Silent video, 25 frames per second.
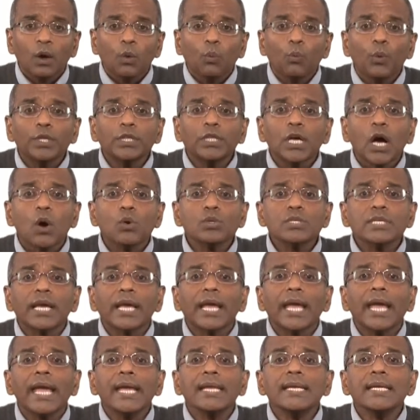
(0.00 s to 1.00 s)
without
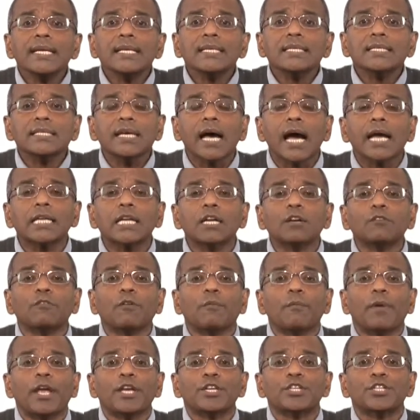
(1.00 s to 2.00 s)
any side
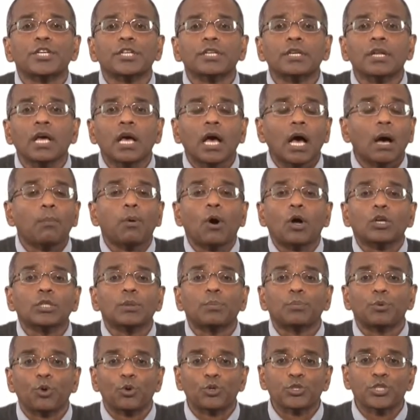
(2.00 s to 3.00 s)
information about the
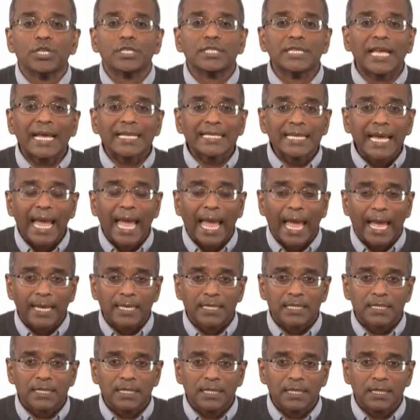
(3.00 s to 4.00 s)
process at
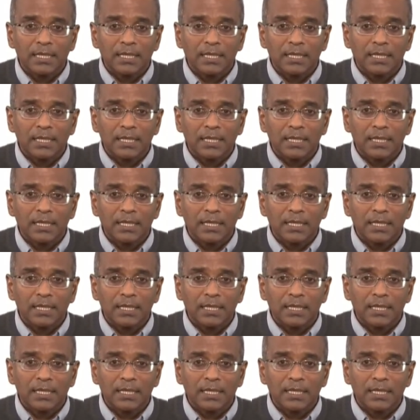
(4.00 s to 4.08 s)
hand.